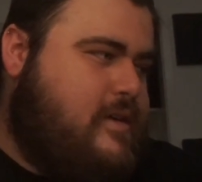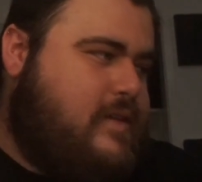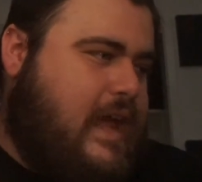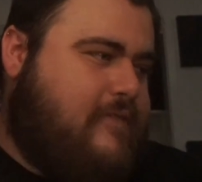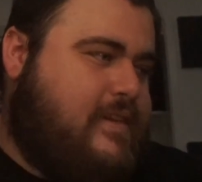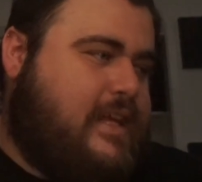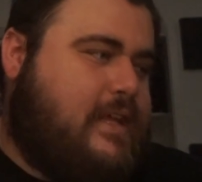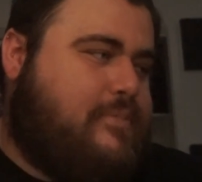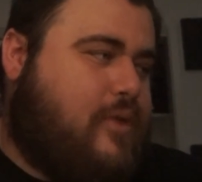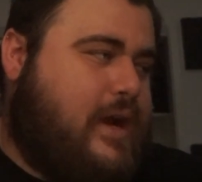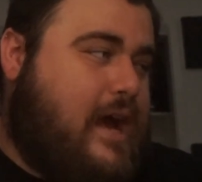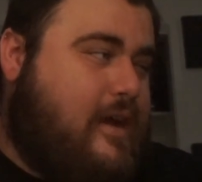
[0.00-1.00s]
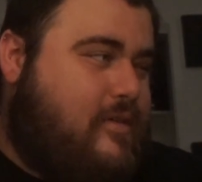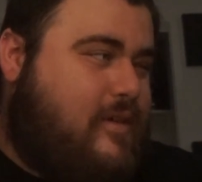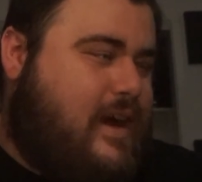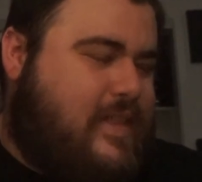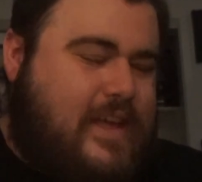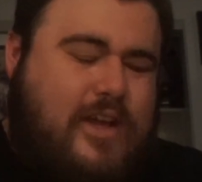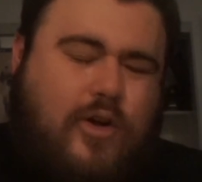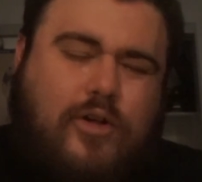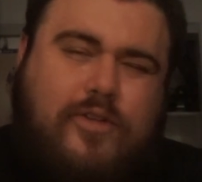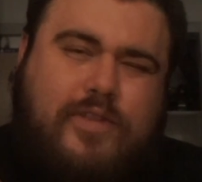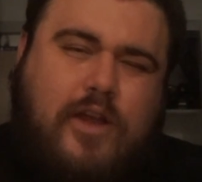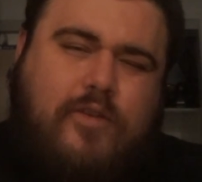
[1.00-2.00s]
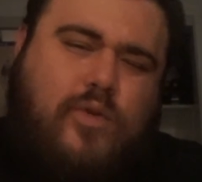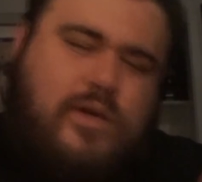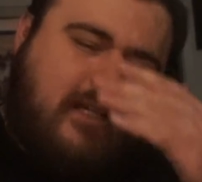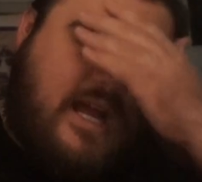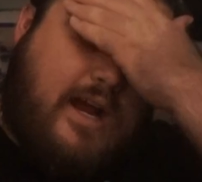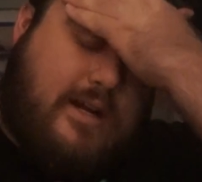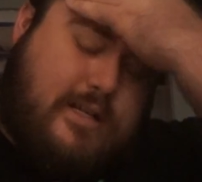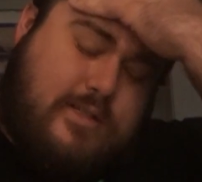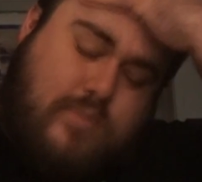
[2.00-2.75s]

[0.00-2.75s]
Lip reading: They've nearly brought out, I think, all of the Overwatch characters.